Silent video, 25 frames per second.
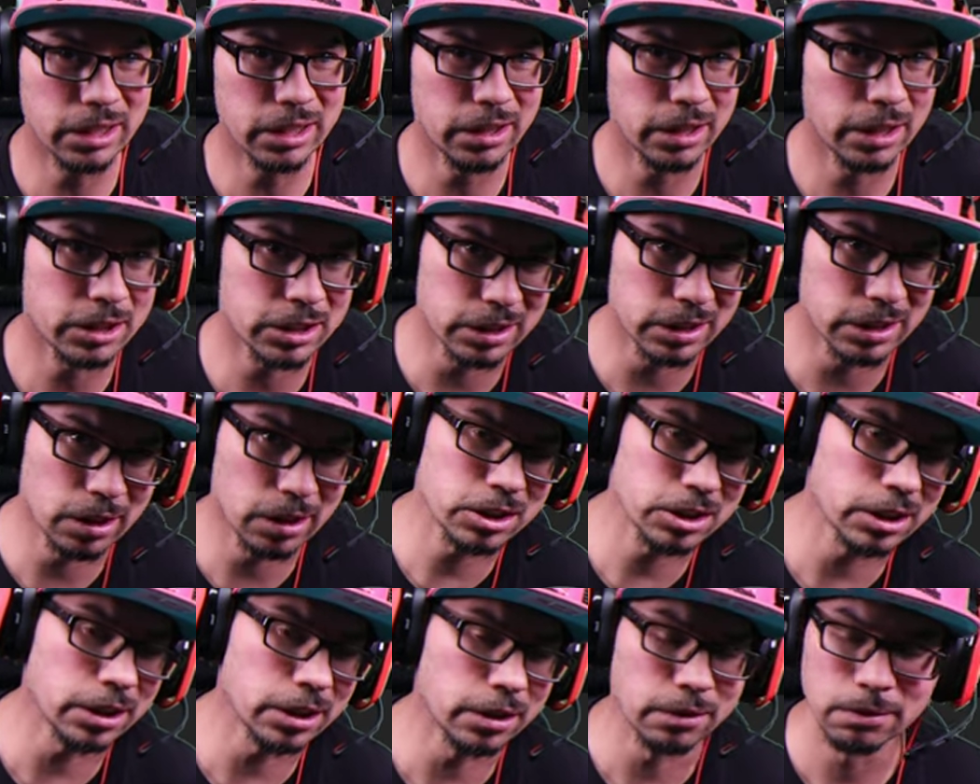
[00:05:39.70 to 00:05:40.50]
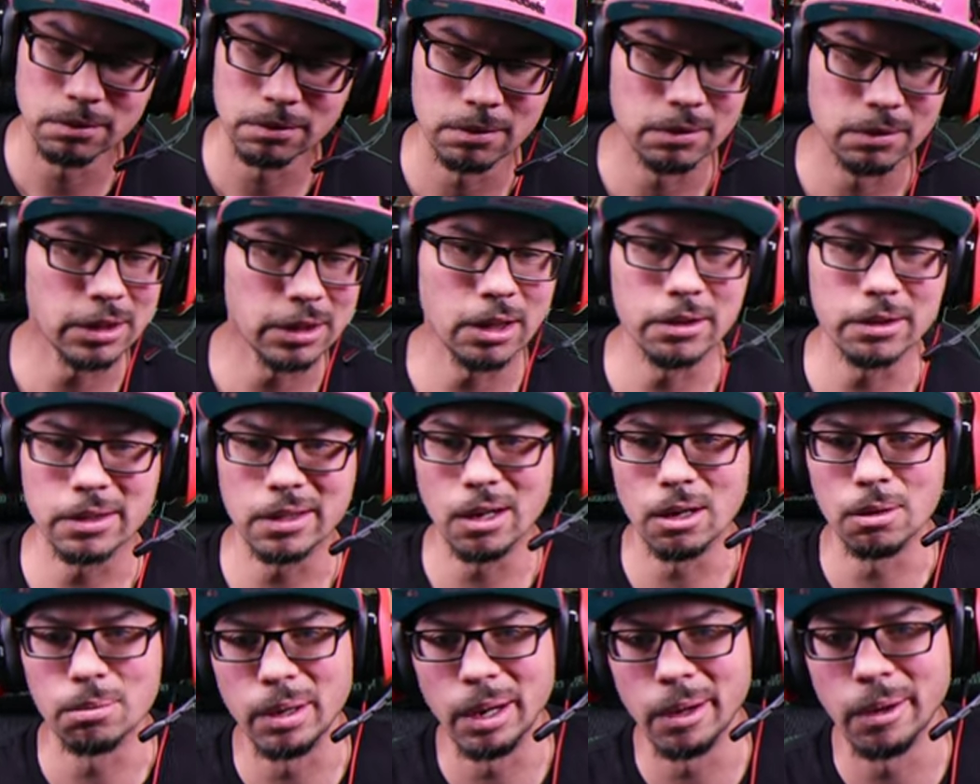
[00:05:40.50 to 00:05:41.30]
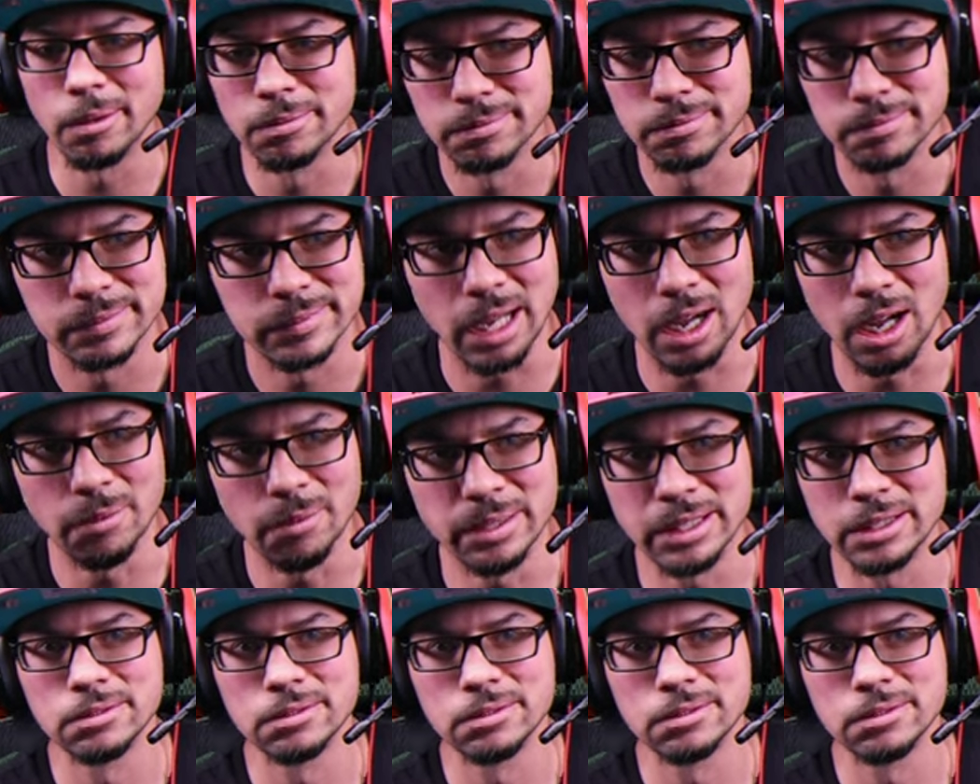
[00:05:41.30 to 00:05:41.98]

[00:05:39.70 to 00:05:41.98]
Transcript: Is she not cheating? There you go, bro. I mean,